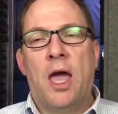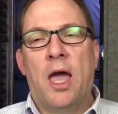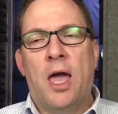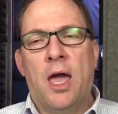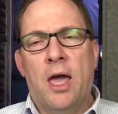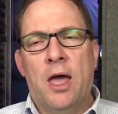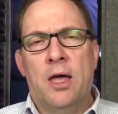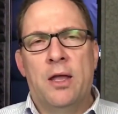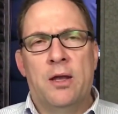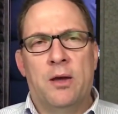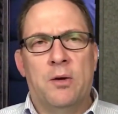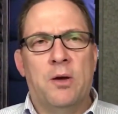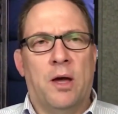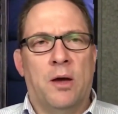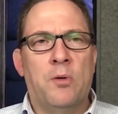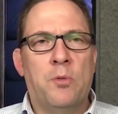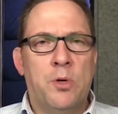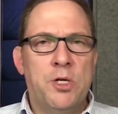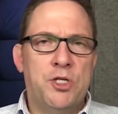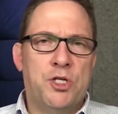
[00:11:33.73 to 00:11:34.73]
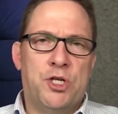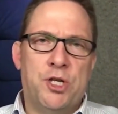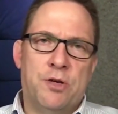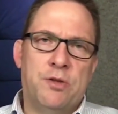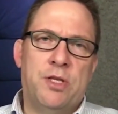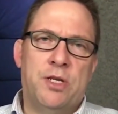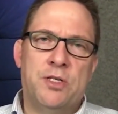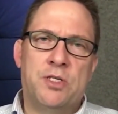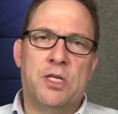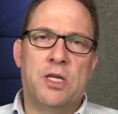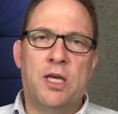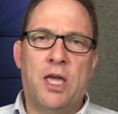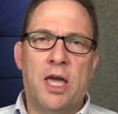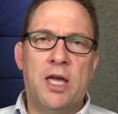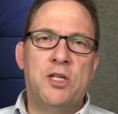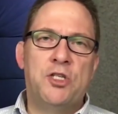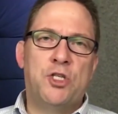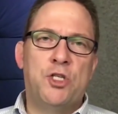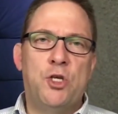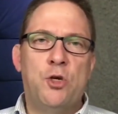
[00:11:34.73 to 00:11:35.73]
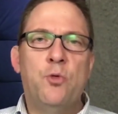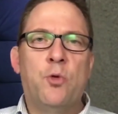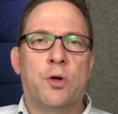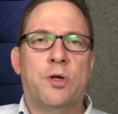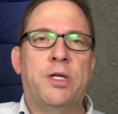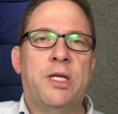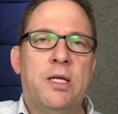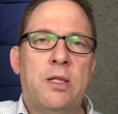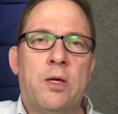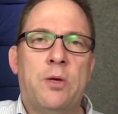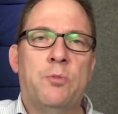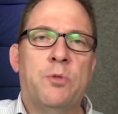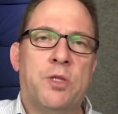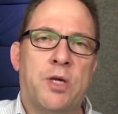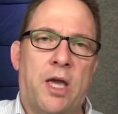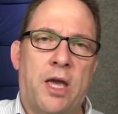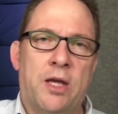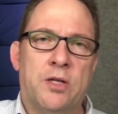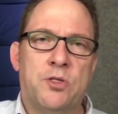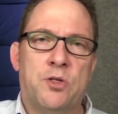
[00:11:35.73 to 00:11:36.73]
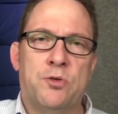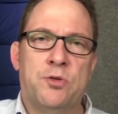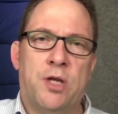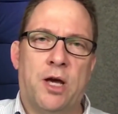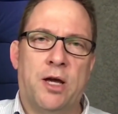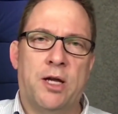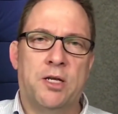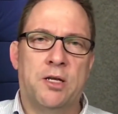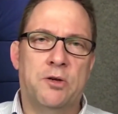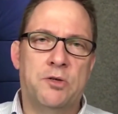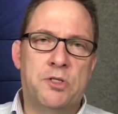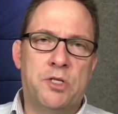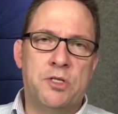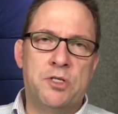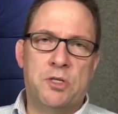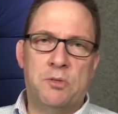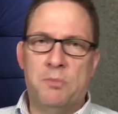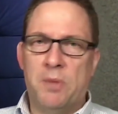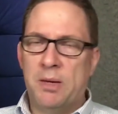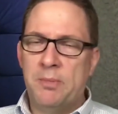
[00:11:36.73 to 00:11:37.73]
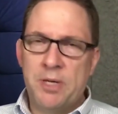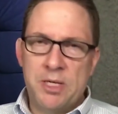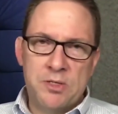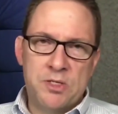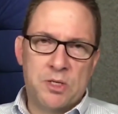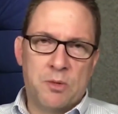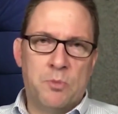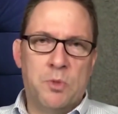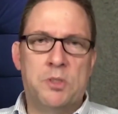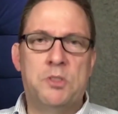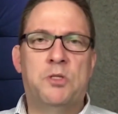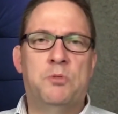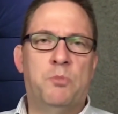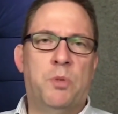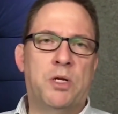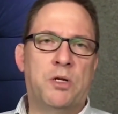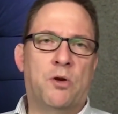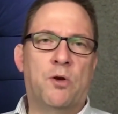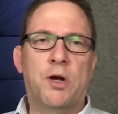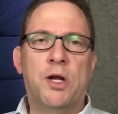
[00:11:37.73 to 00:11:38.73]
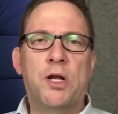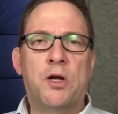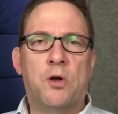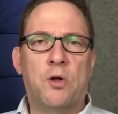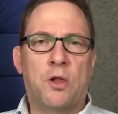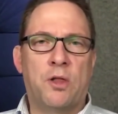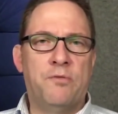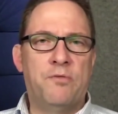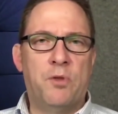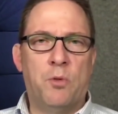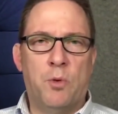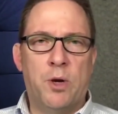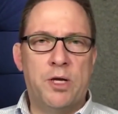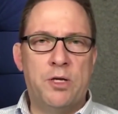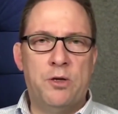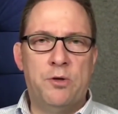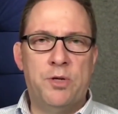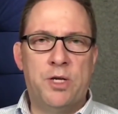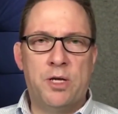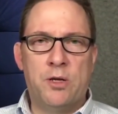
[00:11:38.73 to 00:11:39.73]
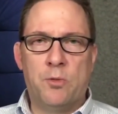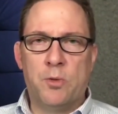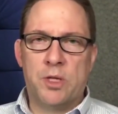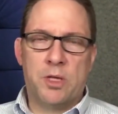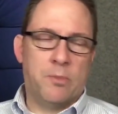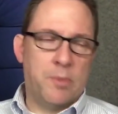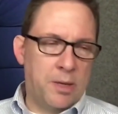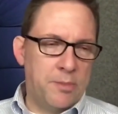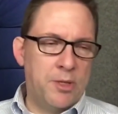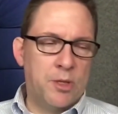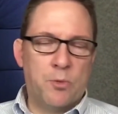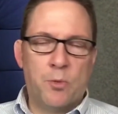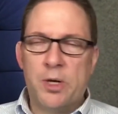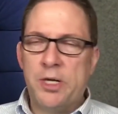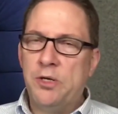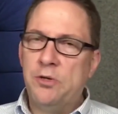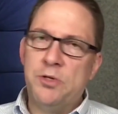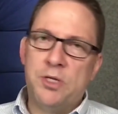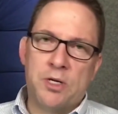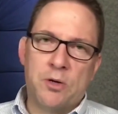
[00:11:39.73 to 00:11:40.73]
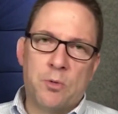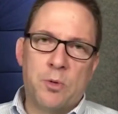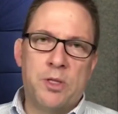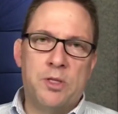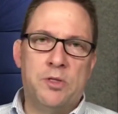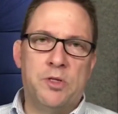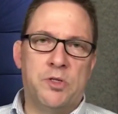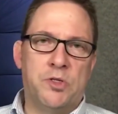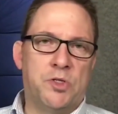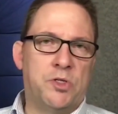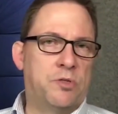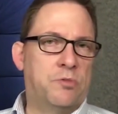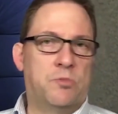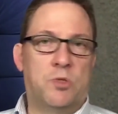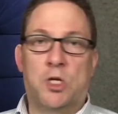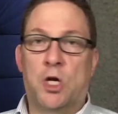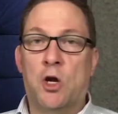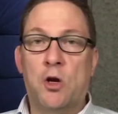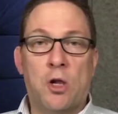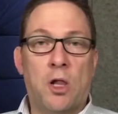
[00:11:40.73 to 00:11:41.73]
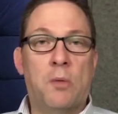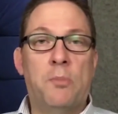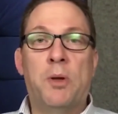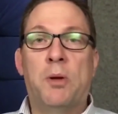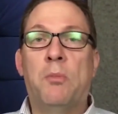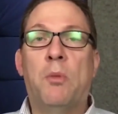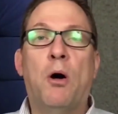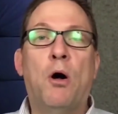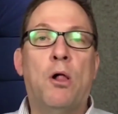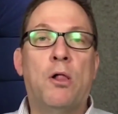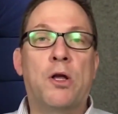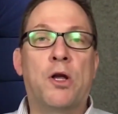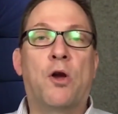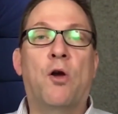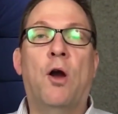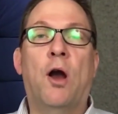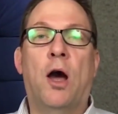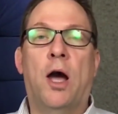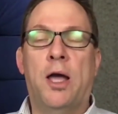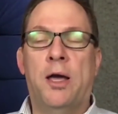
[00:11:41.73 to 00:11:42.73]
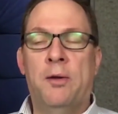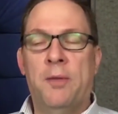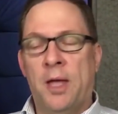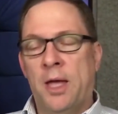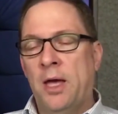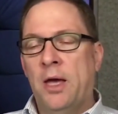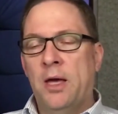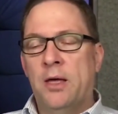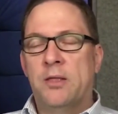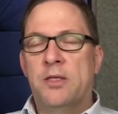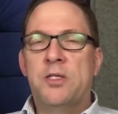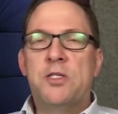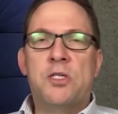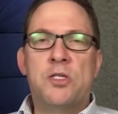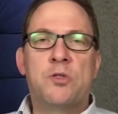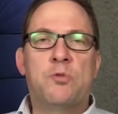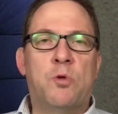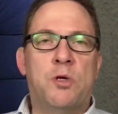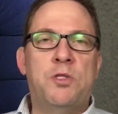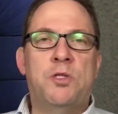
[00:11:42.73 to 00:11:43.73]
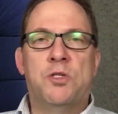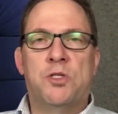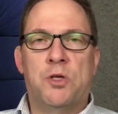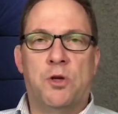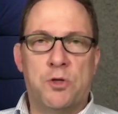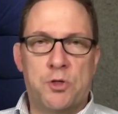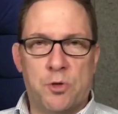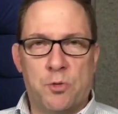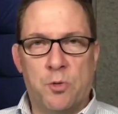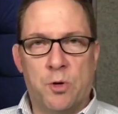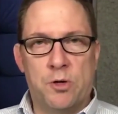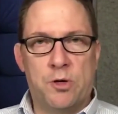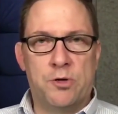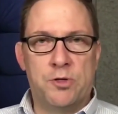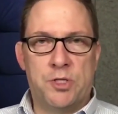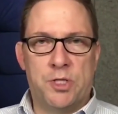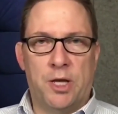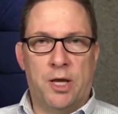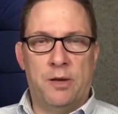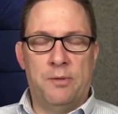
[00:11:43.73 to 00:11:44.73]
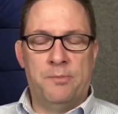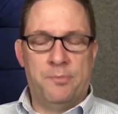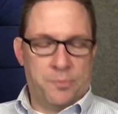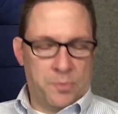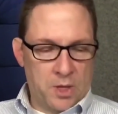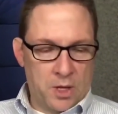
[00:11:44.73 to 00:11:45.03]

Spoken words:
And I want to share this in case you are dealing with a cancer diagnosis and maybe someone's been critical of the way you deal with it. Maybe the way you deal with it is to curl up in a ball and cry. This is what the social worker said.